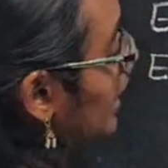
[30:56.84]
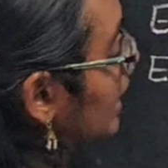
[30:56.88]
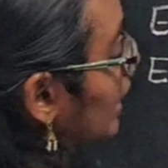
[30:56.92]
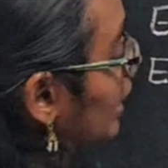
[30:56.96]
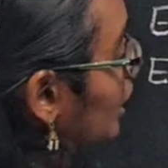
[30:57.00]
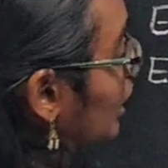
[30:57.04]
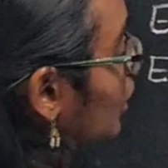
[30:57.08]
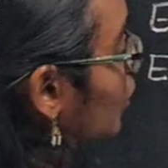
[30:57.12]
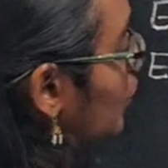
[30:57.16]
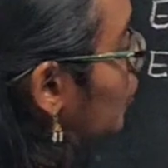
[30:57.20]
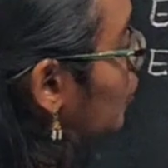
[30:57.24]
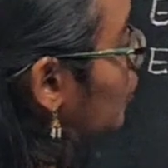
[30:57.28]

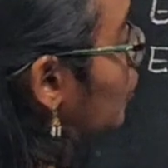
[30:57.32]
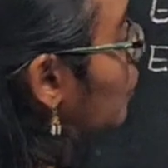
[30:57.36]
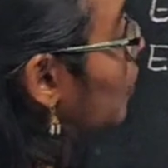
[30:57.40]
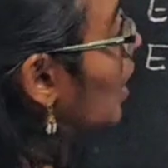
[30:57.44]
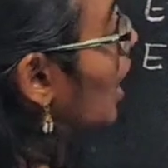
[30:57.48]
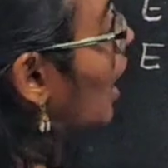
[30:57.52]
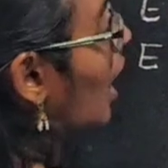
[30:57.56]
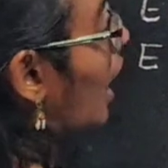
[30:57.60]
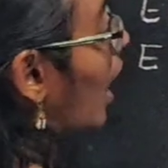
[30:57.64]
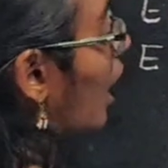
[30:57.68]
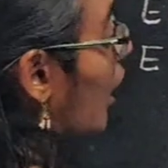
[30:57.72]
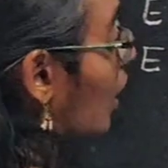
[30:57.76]
Into
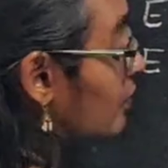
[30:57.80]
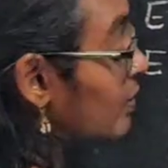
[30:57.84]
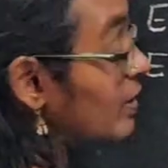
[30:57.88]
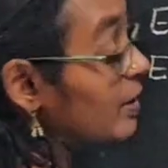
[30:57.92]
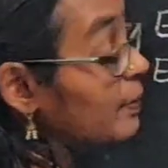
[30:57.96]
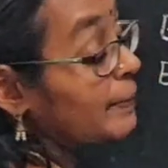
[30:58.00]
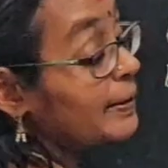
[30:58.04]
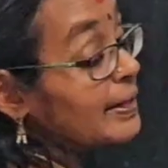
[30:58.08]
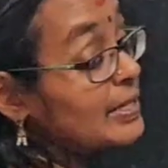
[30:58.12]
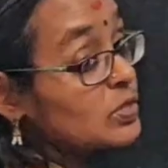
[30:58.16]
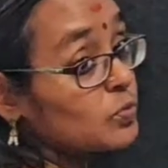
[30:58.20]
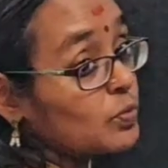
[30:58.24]
hour
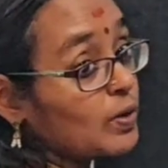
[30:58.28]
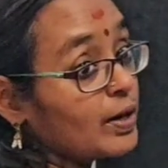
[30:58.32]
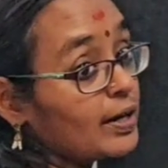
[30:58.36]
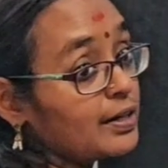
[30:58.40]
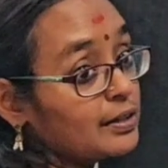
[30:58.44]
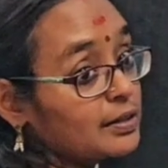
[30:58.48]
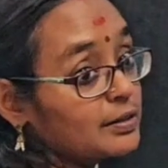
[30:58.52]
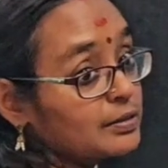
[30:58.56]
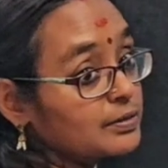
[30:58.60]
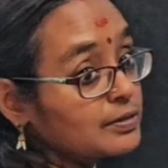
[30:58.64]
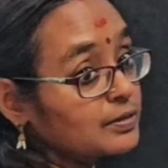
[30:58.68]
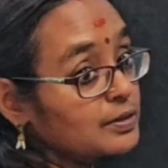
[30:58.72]
means what?
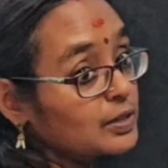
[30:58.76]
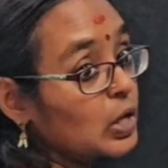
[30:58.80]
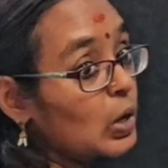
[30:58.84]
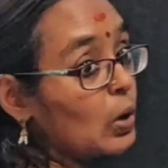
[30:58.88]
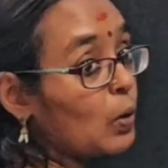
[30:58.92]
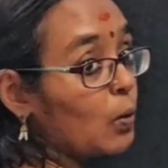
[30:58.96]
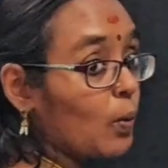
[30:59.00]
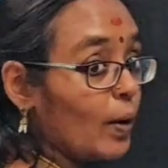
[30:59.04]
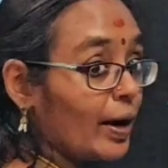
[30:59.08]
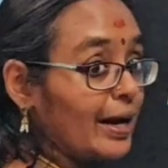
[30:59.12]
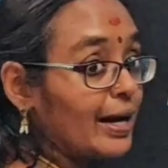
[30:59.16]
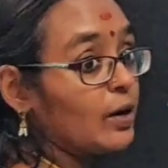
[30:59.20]

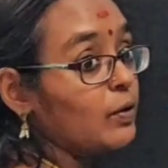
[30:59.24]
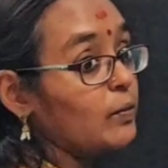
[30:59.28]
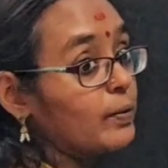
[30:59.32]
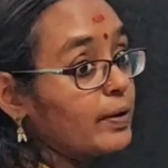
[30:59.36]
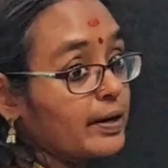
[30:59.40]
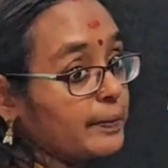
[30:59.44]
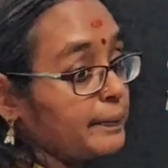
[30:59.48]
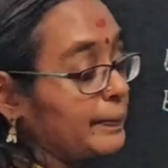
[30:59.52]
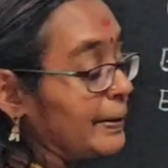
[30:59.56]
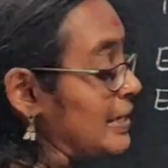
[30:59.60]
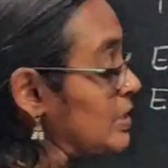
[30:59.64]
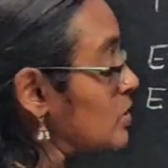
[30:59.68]
1
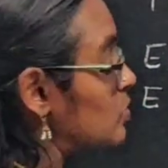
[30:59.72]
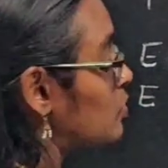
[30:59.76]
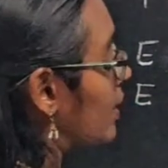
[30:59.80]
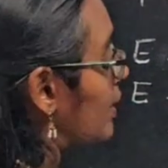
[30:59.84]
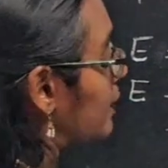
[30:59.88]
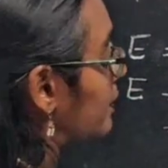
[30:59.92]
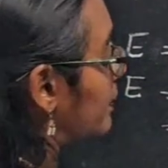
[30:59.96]
hour means what,